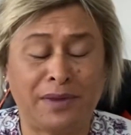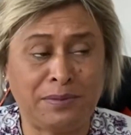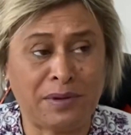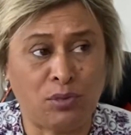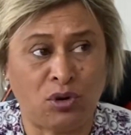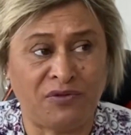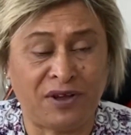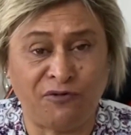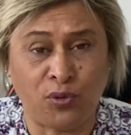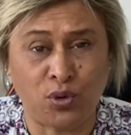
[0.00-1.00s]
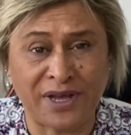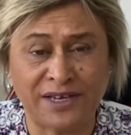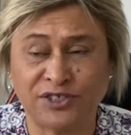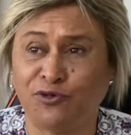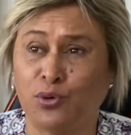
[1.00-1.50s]
more of a
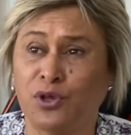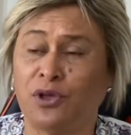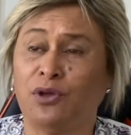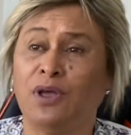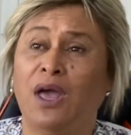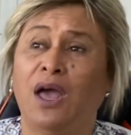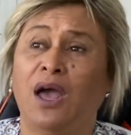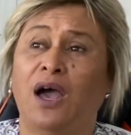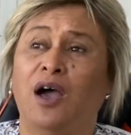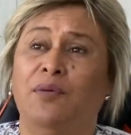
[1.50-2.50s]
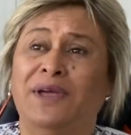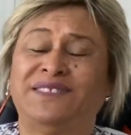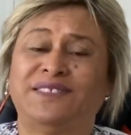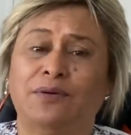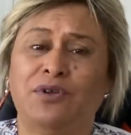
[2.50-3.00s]
forecast for you,
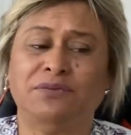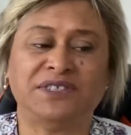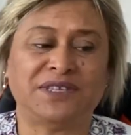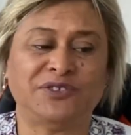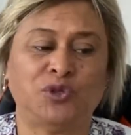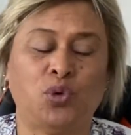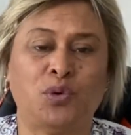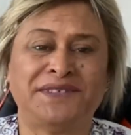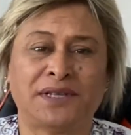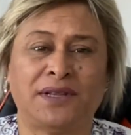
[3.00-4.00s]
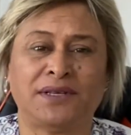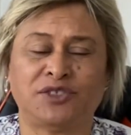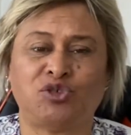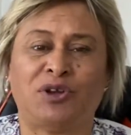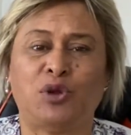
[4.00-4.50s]
and sometimes it doesn't always click
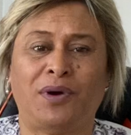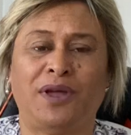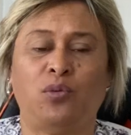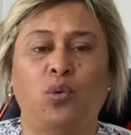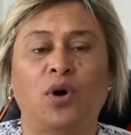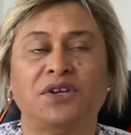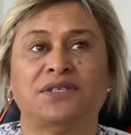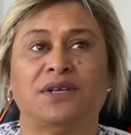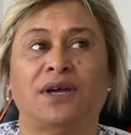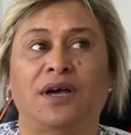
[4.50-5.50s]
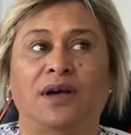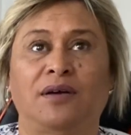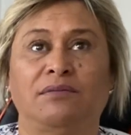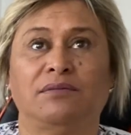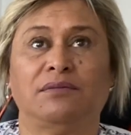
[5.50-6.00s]
straight away what
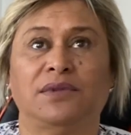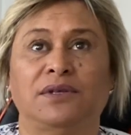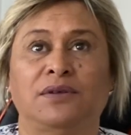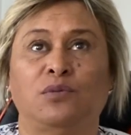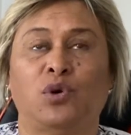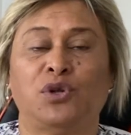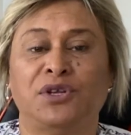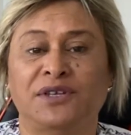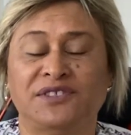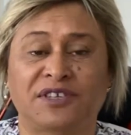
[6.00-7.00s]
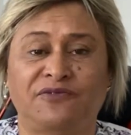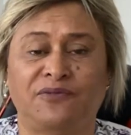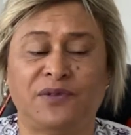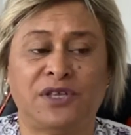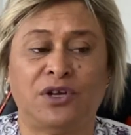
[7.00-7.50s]
it is. If
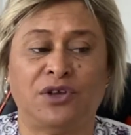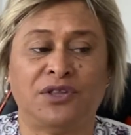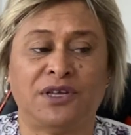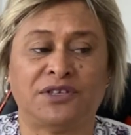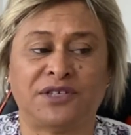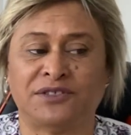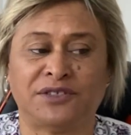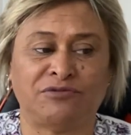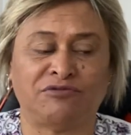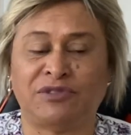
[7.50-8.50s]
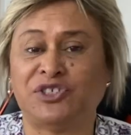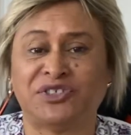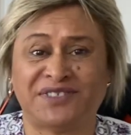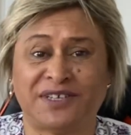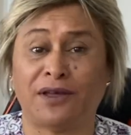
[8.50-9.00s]
it doesn't
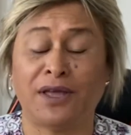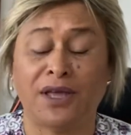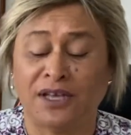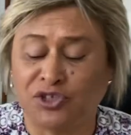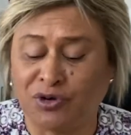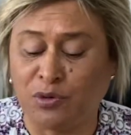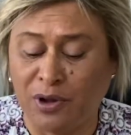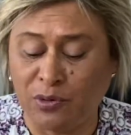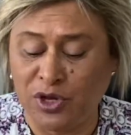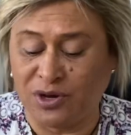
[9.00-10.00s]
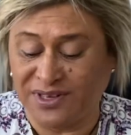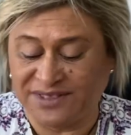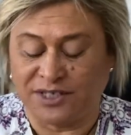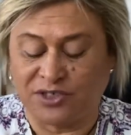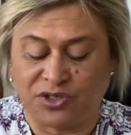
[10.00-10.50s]
register straight away when you're
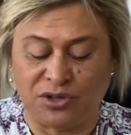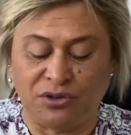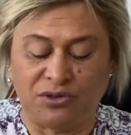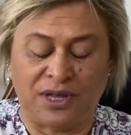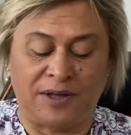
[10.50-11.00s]
listening to